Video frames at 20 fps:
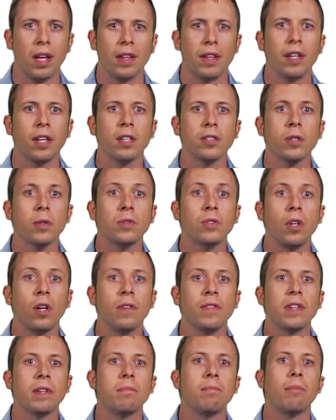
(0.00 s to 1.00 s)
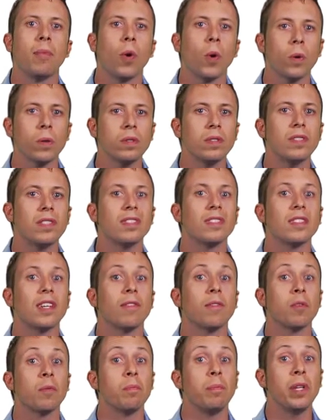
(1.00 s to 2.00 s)
They also solve an important
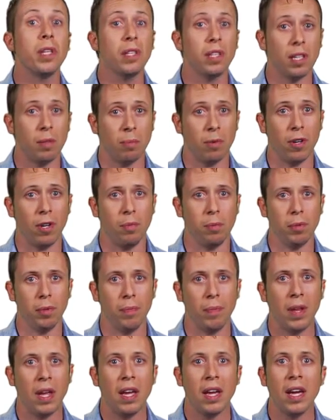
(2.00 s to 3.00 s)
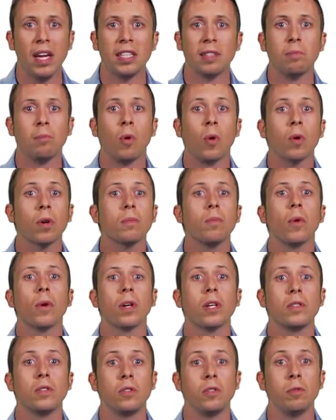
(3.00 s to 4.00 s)
discoverability problem as more and more
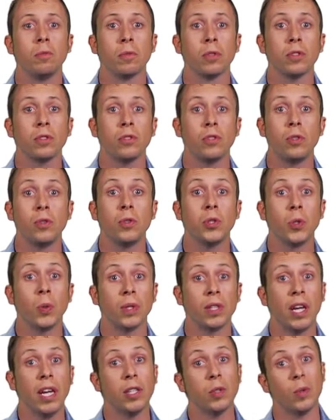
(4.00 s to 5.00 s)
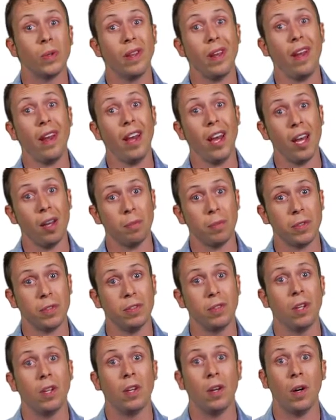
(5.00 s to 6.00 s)
consumers choose to engage with
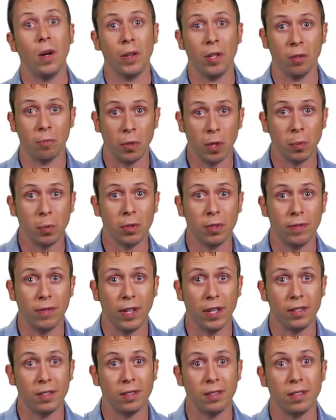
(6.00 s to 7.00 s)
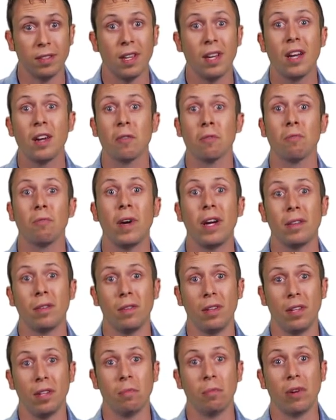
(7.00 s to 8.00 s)
apps on their mobile devices rather
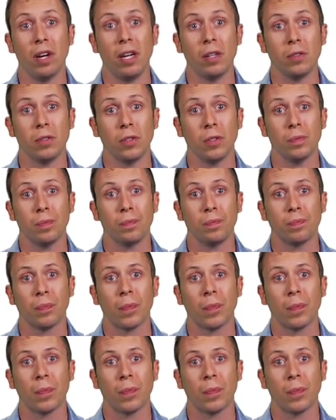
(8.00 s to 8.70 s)
than the browser.